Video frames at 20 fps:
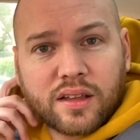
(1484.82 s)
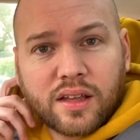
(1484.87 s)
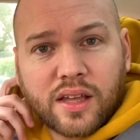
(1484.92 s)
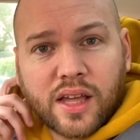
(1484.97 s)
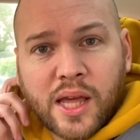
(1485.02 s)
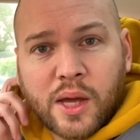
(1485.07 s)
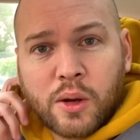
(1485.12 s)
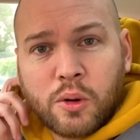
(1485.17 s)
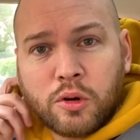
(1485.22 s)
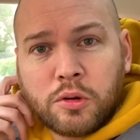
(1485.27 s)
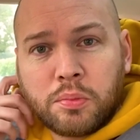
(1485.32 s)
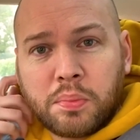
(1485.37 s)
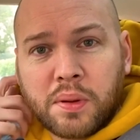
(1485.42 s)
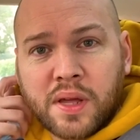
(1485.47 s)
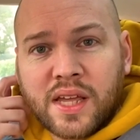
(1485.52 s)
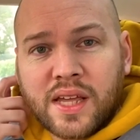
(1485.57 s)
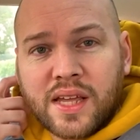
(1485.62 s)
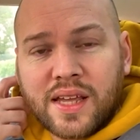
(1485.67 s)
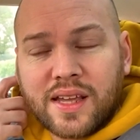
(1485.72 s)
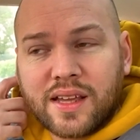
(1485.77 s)
it would
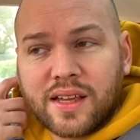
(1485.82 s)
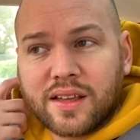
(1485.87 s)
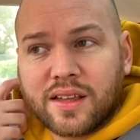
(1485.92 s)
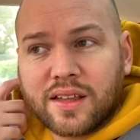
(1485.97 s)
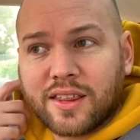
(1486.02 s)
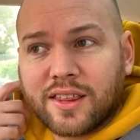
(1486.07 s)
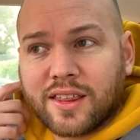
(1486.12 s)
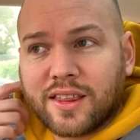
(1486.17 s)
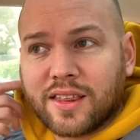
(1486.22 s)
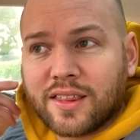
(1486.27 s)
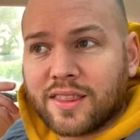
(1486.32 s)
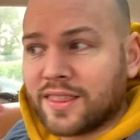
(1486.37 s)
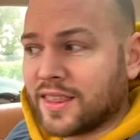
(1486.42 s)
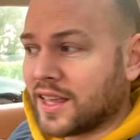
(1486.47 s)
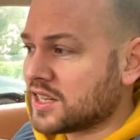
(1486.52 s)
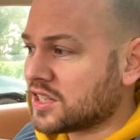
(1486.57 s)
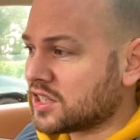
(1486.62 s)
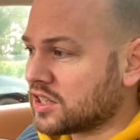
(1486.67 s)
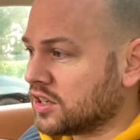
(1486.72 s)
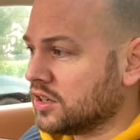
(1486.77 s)
be
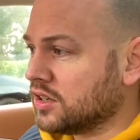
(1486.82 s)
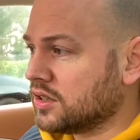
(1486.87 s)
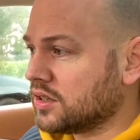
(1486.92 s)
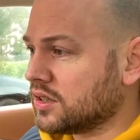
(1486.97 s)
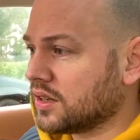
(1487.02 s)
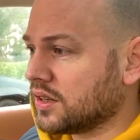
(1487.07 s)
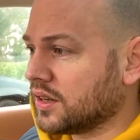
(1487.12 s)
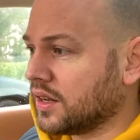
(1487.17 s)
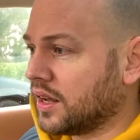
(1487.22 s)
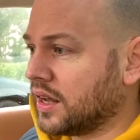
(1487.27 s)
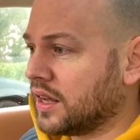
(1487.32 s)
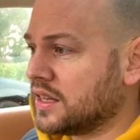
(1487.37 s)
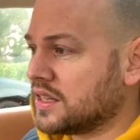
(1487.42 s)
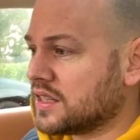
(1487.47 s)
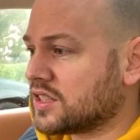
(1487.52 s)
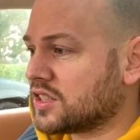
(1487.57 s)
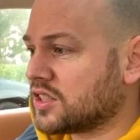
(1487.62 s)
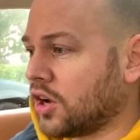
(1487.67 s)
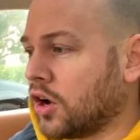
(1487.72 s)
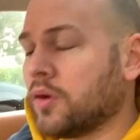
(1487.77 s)
this good.
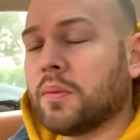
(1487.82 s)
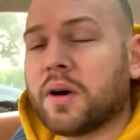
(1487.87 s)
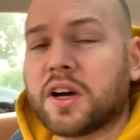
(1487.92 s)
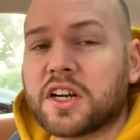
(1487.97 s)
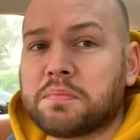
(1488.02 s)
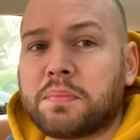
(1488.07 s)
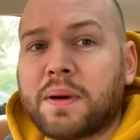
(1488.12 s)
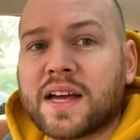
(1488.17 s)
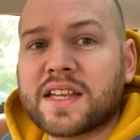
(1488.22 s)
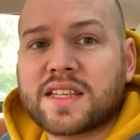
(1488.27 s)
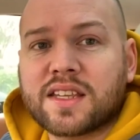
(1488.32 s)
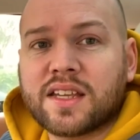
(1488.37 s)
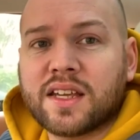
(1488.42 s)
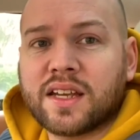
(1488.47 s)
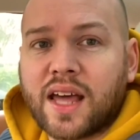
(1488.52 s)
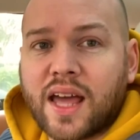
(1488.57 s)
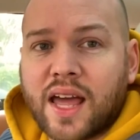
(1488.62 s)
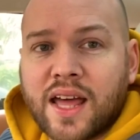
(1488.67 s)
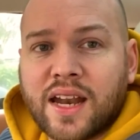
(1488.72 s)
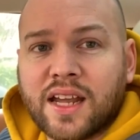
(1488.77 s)
It's so much better
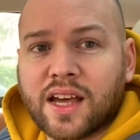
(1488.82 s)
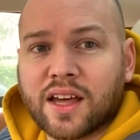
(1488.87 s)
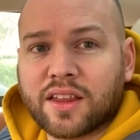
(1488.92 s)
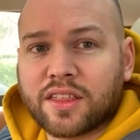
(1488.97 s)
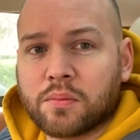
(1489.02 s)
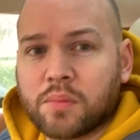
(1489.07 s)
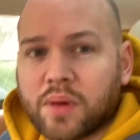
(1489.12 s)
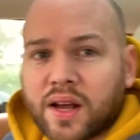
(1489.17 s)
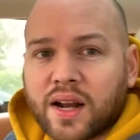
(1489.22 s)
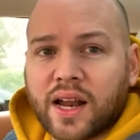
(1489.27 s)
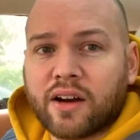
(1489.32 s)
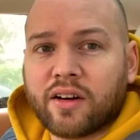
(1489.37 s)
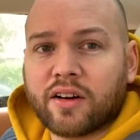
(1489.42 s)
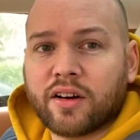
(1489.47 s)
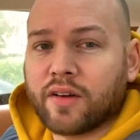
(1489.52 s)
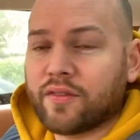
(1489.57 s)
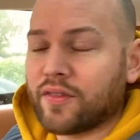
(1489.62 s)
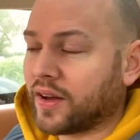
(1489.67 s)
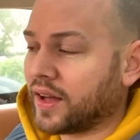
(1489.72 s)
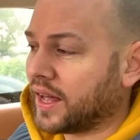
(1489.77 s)
than any other McLaren
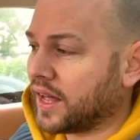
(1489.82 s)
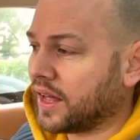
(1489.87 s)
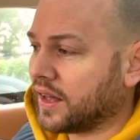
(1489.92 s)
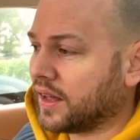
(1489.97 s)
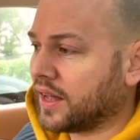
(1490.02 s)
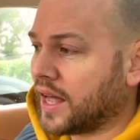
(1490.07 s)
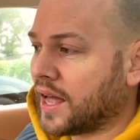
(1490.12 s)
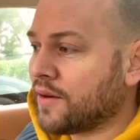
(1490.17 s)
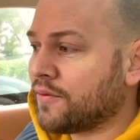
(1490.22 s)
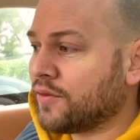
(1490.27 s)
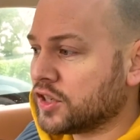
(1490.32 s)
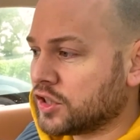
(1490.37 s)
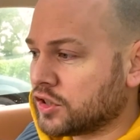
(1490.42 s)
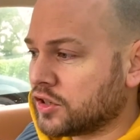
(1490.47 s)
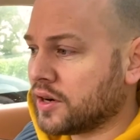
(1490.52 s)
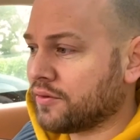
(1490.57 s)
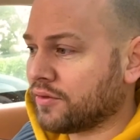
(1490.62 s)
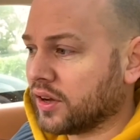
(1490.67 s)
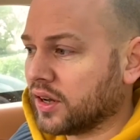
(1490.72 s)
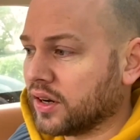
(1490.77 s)
I've ever
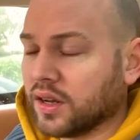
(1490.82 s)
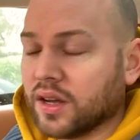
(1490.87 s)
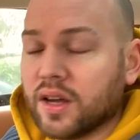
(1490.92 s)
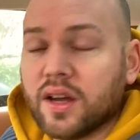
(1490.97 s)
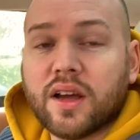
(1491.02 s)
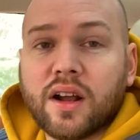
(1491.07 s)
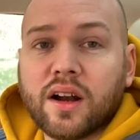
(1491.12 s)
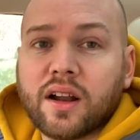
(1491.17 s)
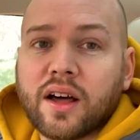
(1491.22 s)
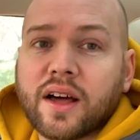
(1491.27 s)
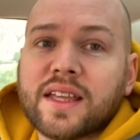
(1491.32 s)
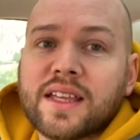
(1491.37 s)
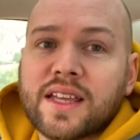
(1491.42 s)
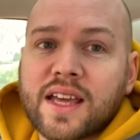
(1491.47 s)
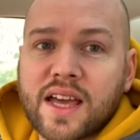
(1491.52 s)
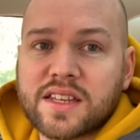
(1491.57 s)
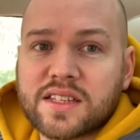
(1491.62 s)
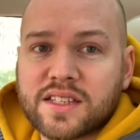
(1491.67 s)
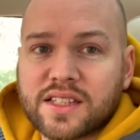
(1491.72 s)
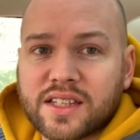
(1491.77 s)
driven.
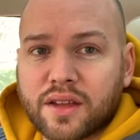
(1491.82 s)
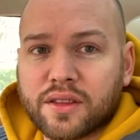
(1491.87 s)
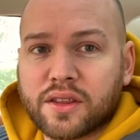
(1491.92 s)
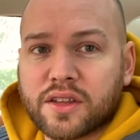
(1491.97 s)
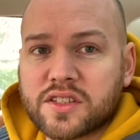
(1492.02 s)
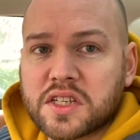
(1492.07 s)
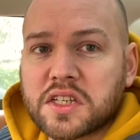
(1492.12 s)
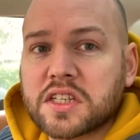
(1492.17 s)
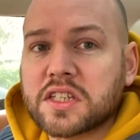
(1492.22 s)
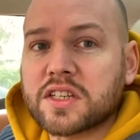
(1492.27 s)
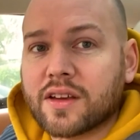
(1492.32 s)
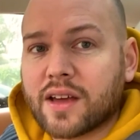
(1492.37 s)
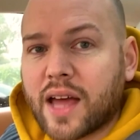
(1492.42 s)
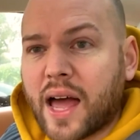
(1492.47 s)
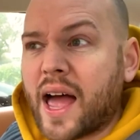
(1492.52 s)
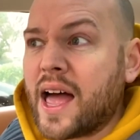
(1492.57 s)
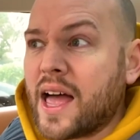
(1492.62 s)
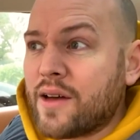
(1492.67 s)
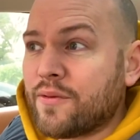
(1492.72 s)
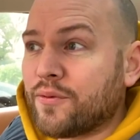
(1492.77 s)
Yes, the others
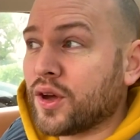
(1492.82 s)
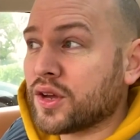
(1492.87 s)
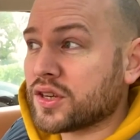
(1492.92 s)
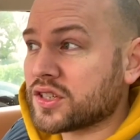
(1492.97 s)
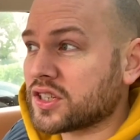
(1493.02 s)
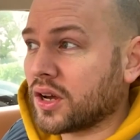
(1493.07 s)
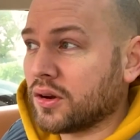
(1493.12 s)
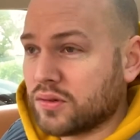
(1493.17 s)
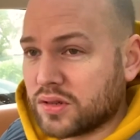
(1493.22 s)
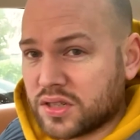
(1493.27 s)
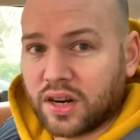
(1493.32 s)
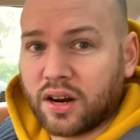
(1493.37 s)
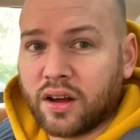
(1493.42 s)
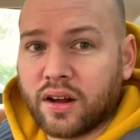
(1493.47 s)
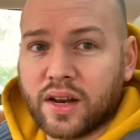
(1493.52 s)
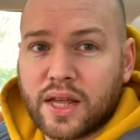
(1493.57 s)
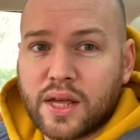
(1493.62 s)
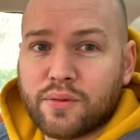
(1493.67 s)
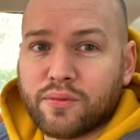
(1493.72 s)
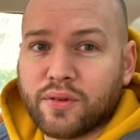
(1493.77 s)
ever so
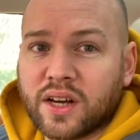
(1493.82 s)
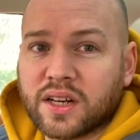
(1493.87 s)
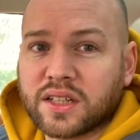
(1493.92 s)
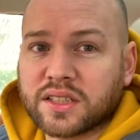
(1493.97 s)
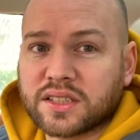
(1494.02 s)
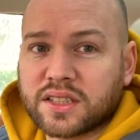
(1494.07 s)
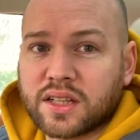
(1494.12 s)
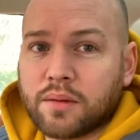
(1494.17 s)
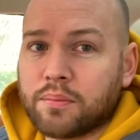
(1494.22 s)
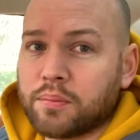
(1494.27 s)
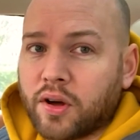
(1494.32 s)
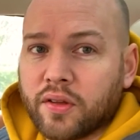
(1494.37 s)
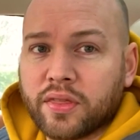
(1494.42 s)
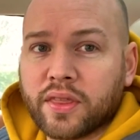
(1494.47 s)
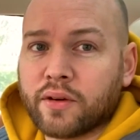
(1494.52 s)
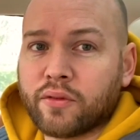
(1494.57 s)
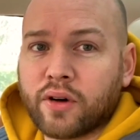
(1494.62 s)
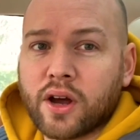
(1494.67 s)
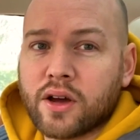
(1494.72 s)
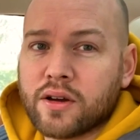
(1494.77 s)
slightly faster, but on
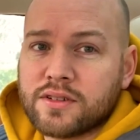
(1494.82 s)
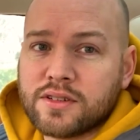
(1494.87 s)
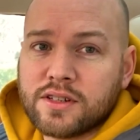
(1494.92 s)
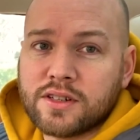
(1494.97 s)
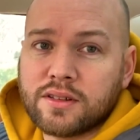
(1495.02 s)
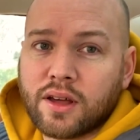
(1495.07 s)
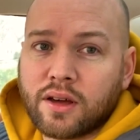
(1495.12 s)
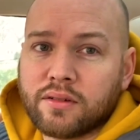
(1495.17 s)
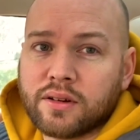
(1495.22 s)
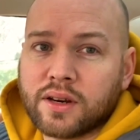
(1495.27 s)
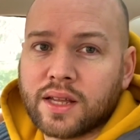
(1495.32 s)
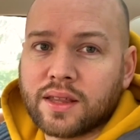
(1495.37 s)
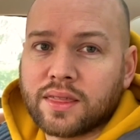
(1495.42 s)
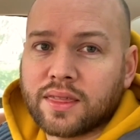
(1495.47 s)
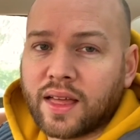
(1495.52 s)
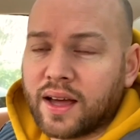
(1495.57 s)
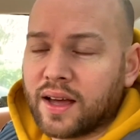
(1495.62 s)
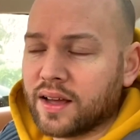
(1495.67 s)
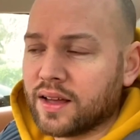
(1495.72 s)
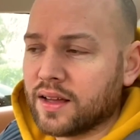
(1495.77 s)
the road you don't need
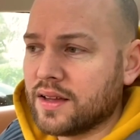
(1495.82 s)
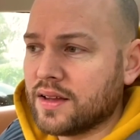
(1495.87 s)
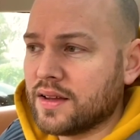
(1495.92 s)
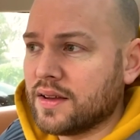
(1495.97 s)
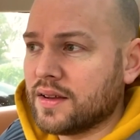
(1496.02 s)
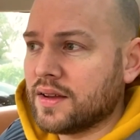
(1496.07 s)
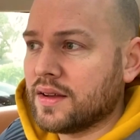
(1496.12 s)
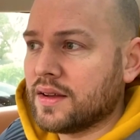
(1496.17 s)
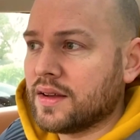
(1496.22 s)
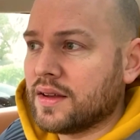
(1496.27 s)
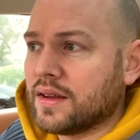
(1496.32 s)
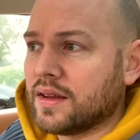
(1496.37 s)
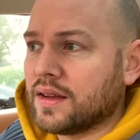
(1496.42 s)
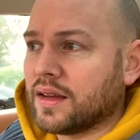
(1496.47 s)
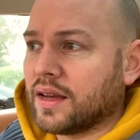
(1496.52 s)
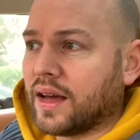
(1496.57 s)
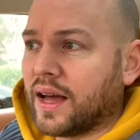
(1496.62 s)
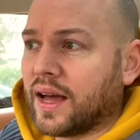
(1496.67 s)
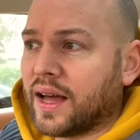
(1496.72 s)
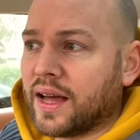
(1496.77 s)
that.
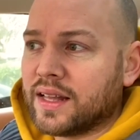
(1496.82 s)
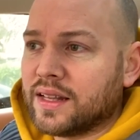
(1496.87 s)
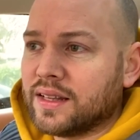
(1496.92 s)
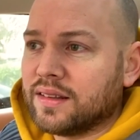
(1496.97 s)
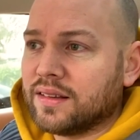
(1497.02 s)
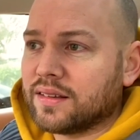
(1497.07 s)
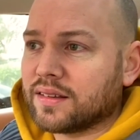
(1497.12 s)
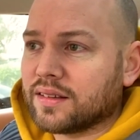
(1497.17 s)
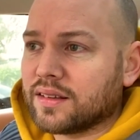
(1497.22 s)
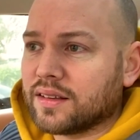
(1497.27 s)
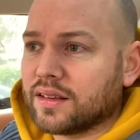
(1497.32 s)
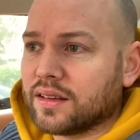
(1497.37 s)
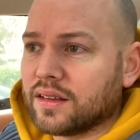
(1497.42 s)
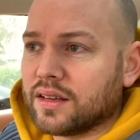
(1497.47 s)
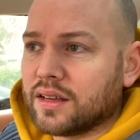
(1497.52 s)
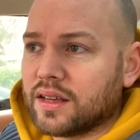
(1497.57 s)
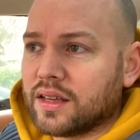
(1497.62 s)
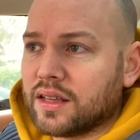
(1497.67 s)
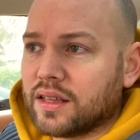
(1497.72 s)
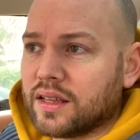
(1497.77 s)
And
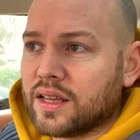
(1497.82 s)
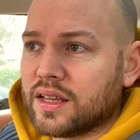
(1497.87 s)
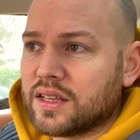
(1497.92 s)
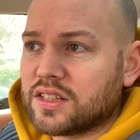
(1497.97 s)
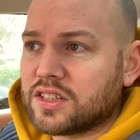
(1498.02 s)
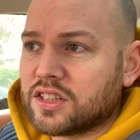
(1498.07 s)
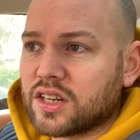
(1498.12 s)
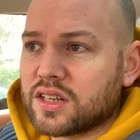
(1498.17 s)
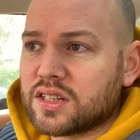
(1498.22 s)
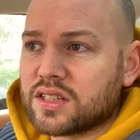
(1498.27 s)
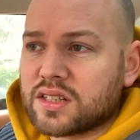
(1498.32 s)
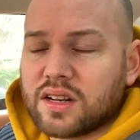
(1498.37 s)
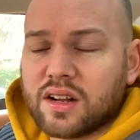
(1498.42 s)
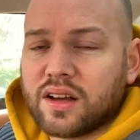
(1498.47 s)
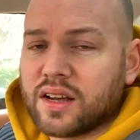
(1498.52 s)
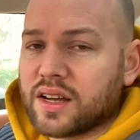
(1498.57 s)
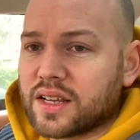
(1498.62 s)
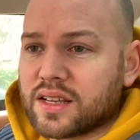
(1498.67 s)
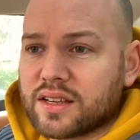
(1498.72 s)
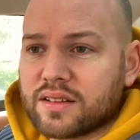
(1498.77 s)
it's just
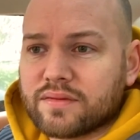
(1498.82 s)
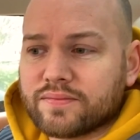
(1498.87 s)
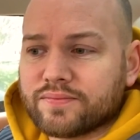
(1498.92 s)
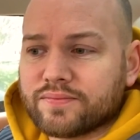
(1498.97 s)
like,